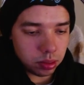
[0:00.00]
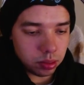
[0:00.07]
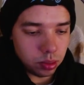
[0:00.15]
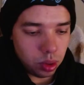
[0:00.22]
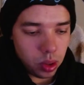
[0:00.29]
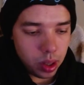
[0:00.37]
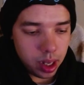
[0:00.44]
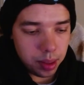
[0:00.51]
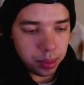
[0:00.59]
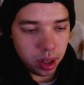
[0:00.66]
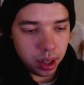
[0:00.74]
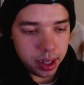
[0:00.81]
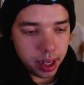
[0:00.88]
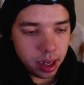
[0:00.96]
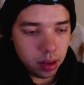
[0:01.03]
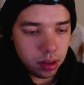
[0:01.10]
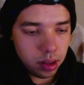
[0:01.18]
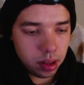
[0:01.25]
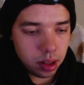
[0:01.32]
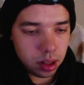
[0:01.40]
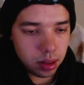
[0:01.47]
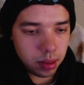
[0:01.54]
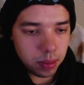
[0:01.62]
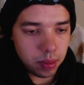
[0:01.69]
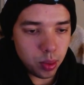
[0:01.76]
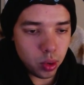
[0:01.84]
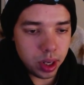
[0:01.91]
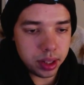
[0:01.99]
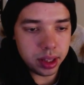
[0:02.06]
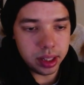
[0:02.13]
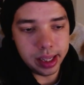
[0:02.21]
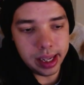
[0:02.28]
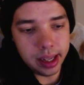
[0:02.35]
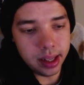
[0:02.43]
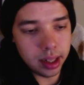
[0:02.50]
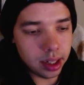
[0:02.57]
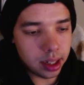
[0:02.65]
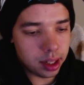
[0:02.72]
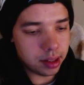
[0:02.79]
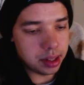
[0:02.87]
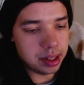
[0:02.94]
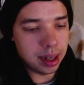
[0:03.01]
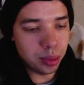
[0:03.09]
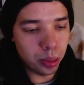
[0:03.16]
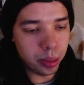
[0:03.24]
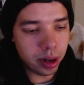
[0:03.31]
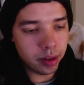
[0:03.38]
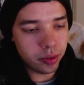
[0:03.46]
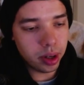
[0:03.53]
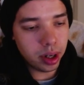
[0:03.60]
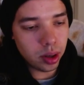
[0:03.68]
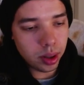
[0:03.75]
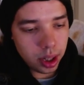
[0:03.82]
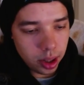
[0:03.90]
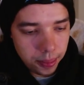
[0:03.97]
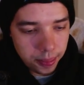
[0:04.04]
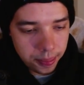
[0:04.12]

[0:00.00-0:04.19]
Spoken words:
We'll go ahead and put it down. Maybe we'll get the double Butterfree going here.